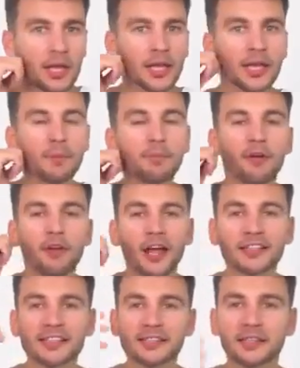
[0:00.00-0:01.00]
its contour
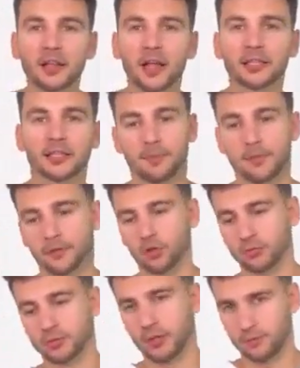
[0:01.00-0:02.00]
and folds
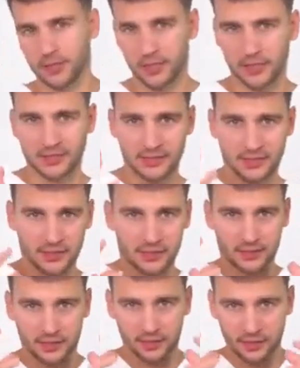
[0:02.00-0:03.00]
appear in areas
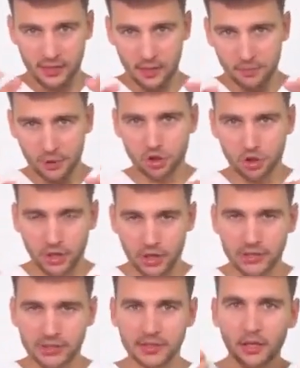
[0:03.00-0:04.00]
where there's a lot of
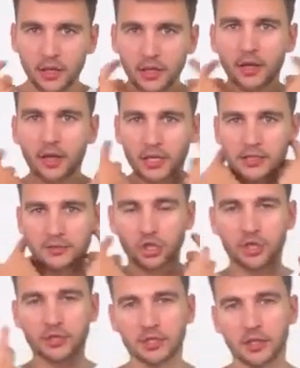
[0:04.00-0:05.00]
tension. And
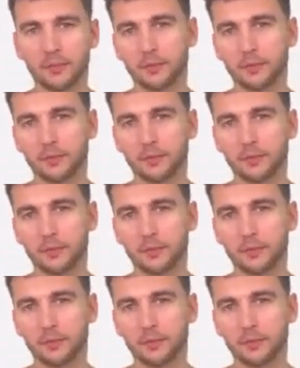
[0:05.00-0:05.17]
if there's a